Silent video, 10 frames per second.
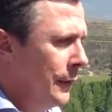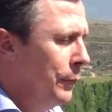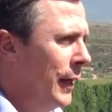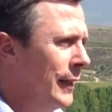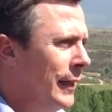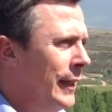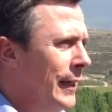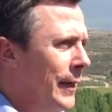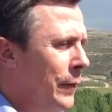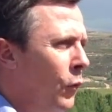But
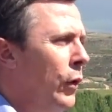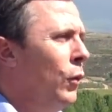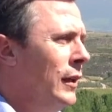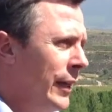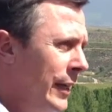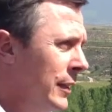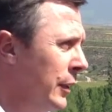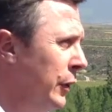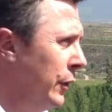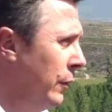we will taste
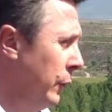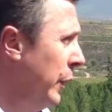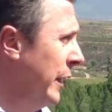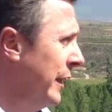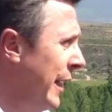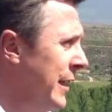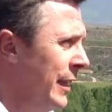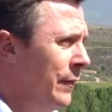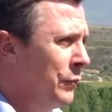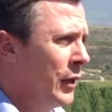during the
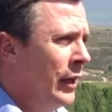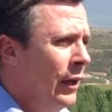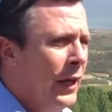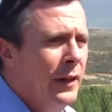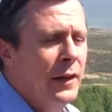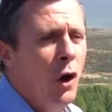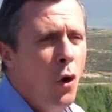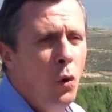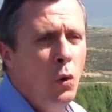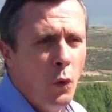tasting the
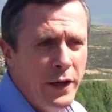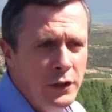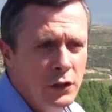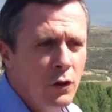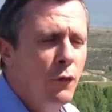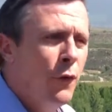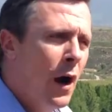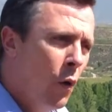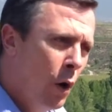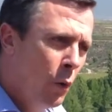whole range of
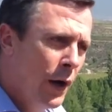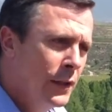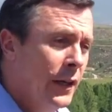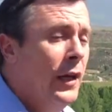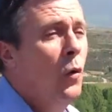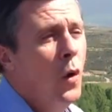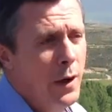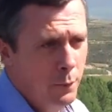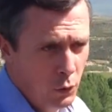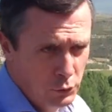our wines in
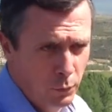Winebow's